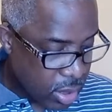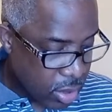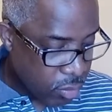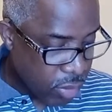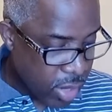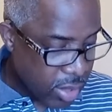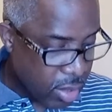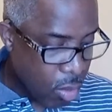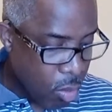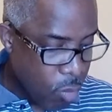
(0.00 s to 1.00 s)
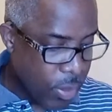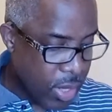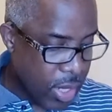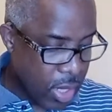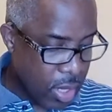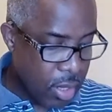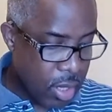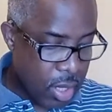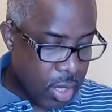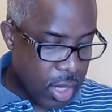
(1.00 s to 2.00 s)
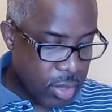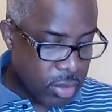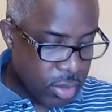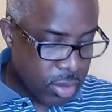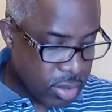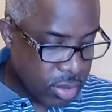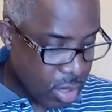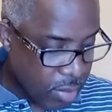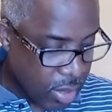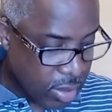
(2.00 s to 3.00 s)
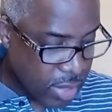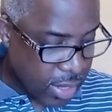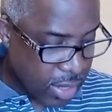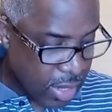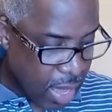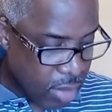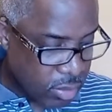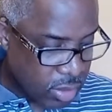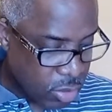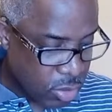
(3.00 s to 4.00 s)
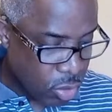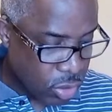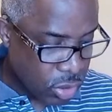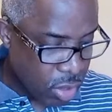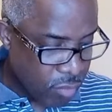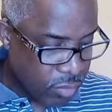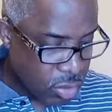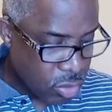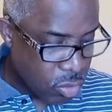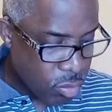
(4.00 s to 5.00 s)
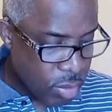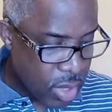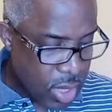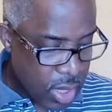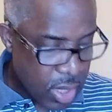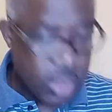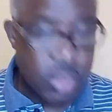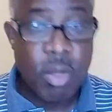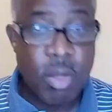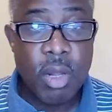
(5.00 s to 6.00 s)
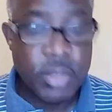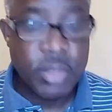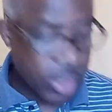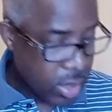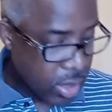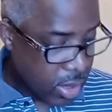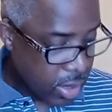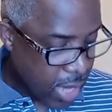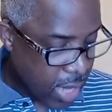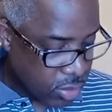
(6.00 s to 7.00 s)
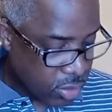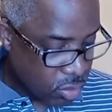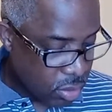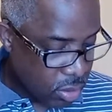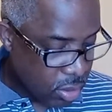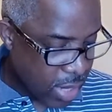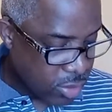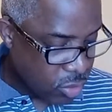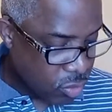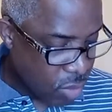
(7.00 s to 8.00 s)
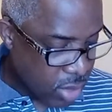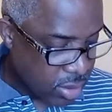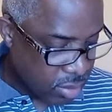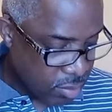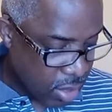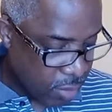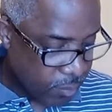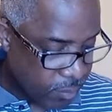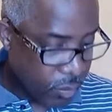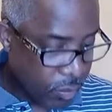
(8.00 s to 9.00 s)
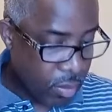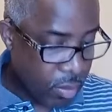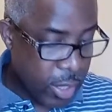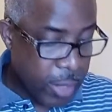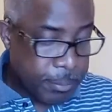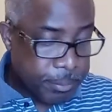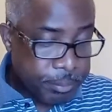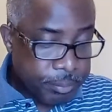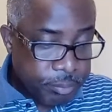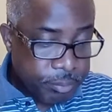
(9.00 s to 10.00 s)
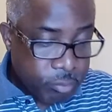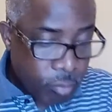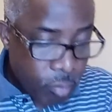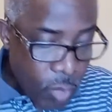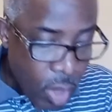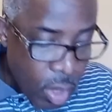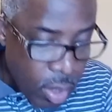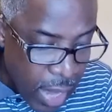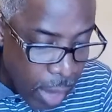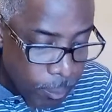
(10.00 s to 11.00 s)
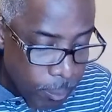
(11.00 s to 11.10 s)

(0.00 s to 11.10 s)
created opening into the stomach that allows the insertion of a tube is called a gastrostomy. Okay. Now,